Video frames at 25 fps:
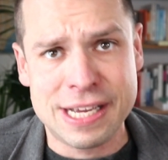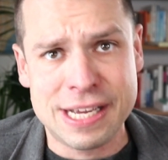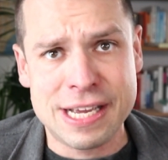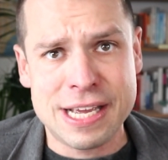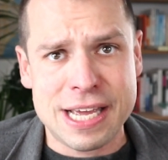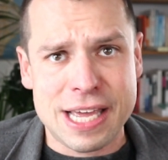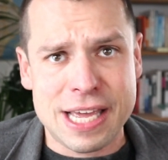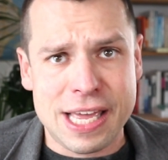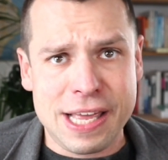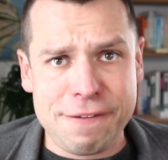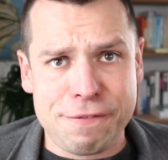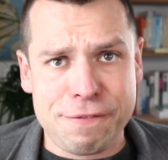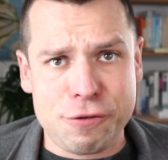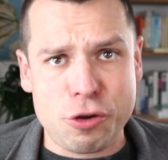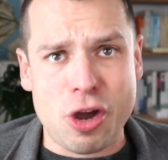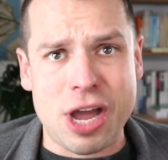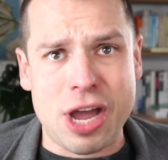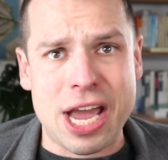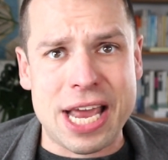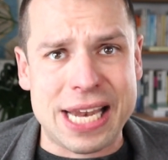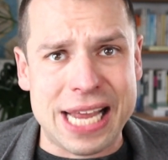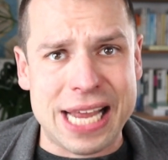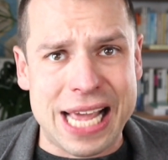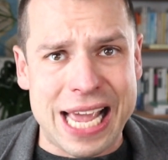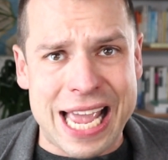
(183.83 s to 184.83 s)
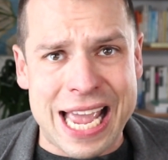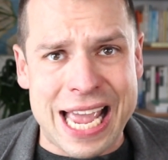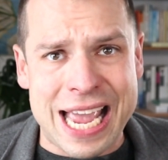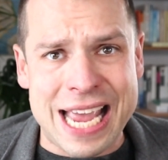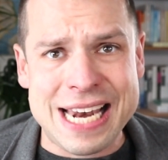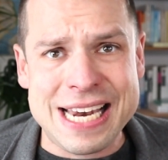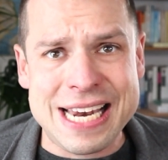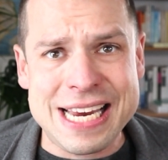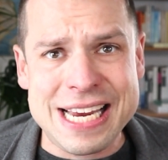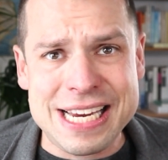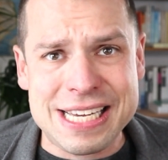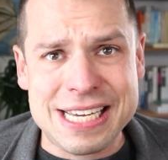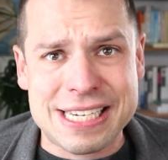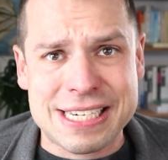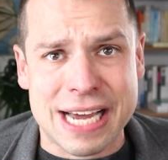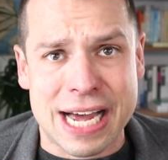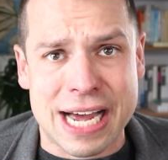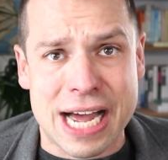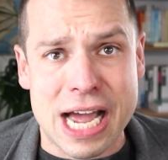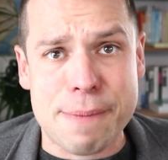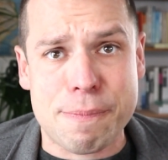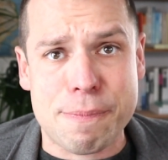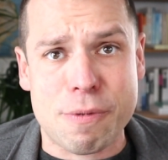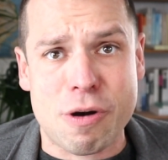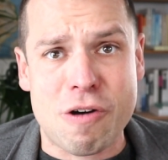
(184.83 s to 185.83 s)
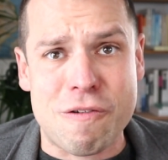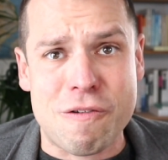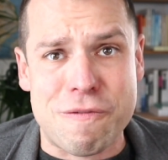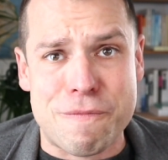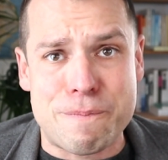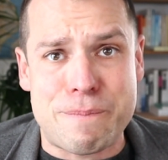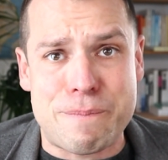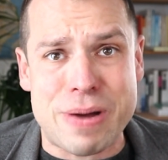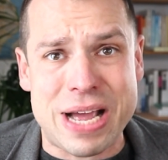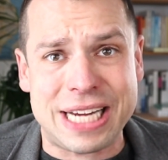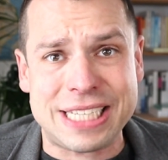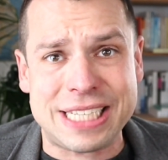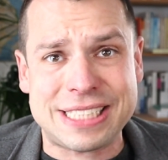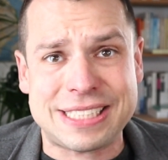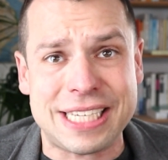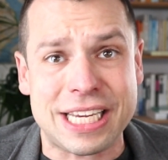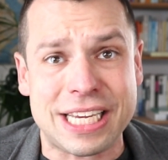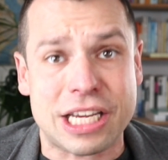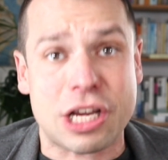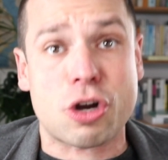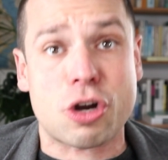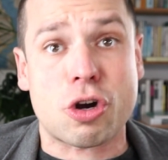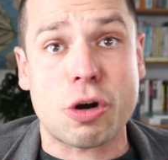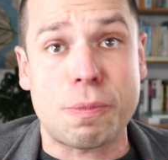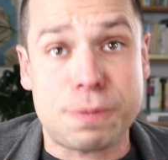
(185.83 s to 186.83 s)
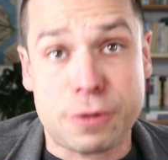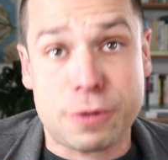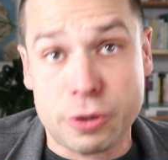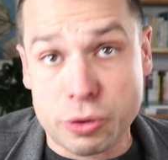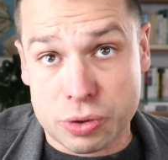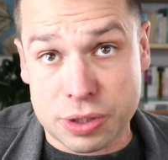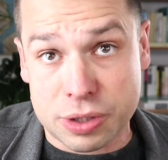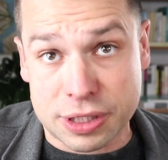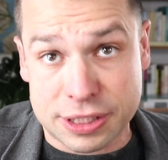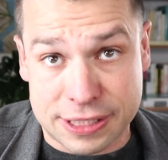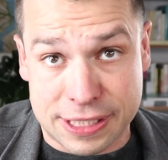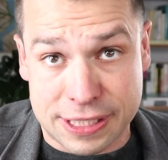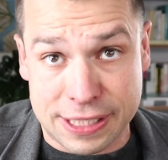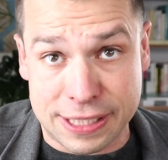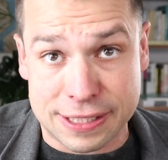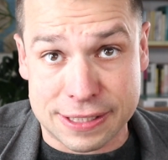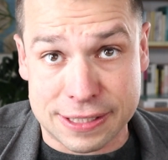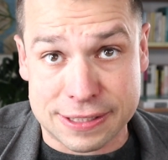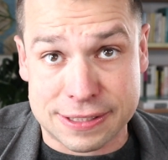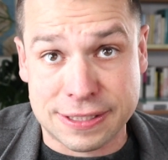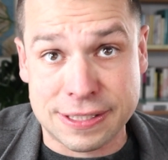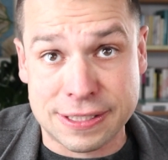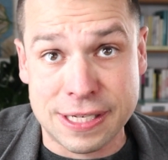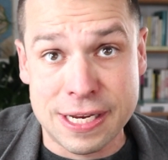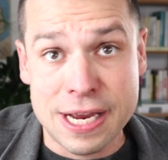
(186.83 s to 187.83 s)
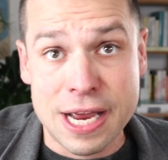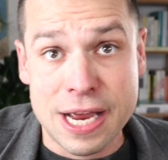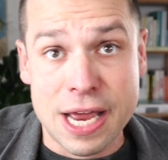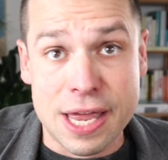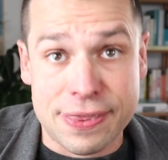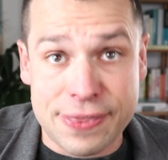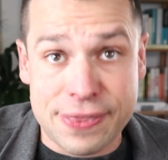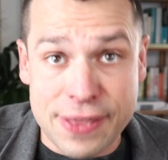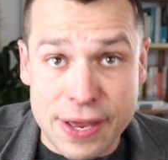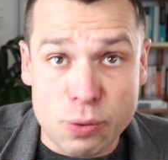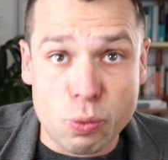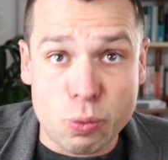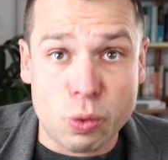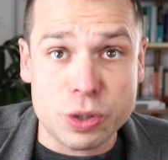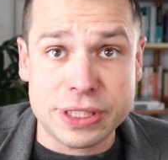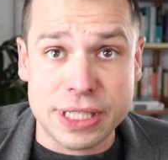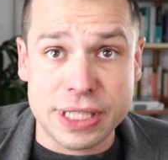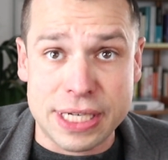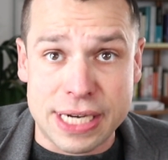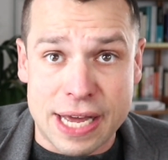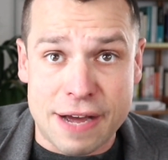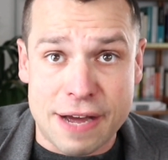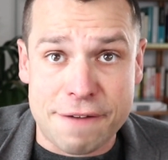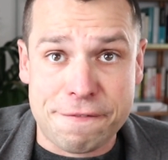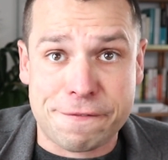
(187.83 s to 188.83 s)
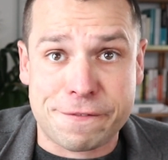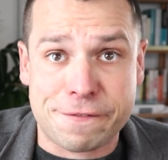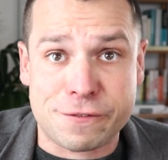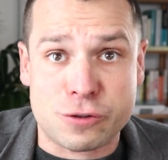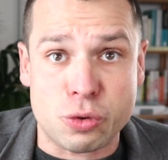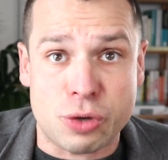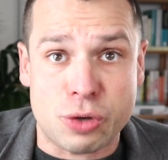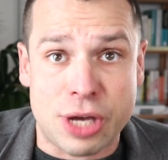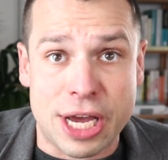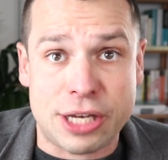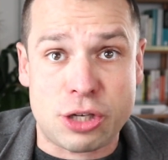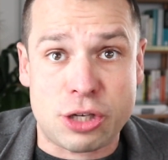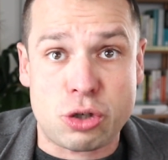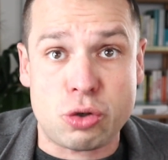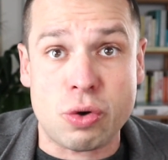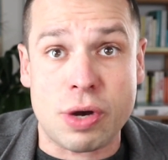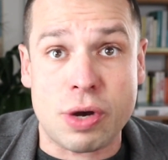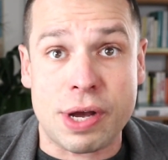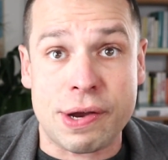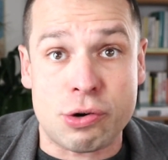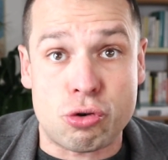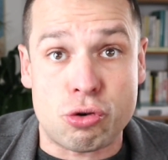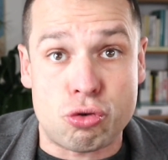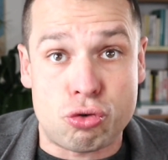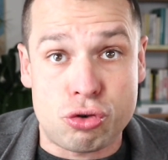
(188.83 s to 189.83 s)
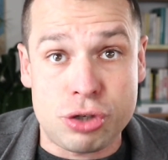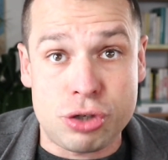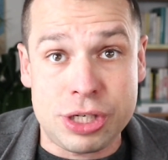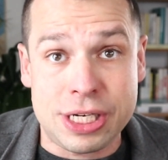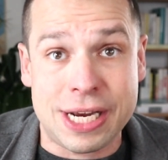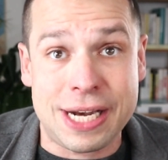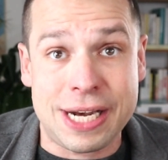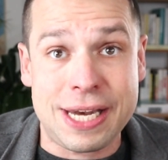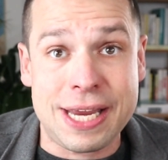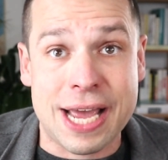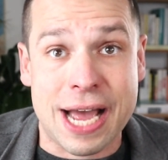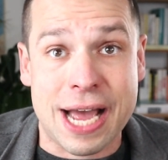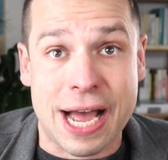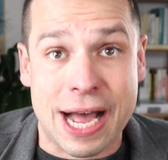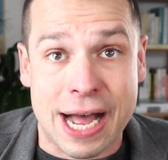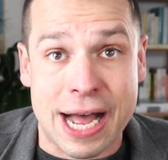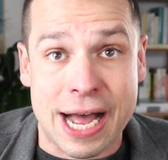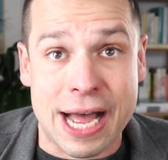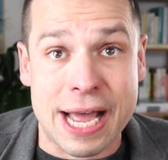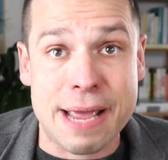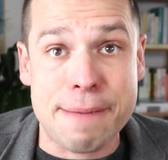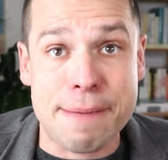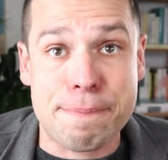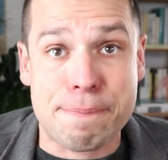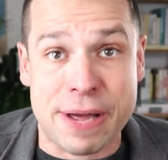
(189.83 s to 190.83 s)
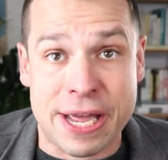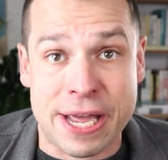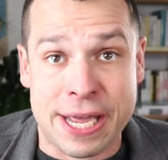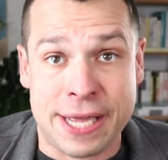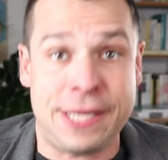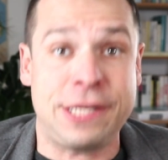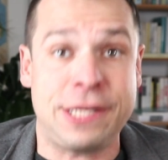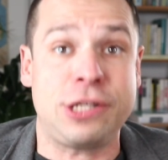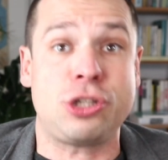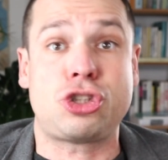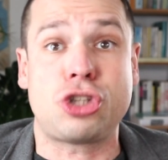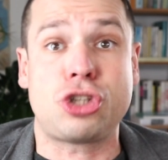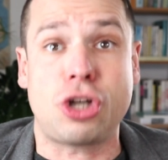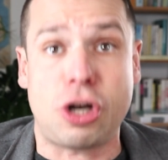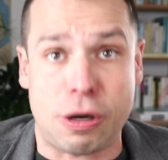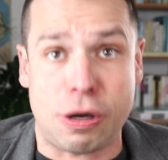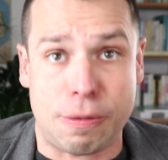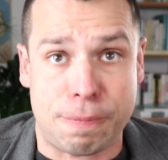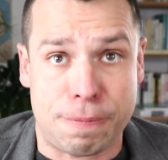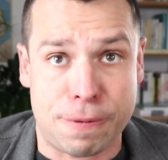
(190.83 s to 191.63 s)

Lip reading: if you had any type of basic computer skills, that was enough to get you a really high-paying job.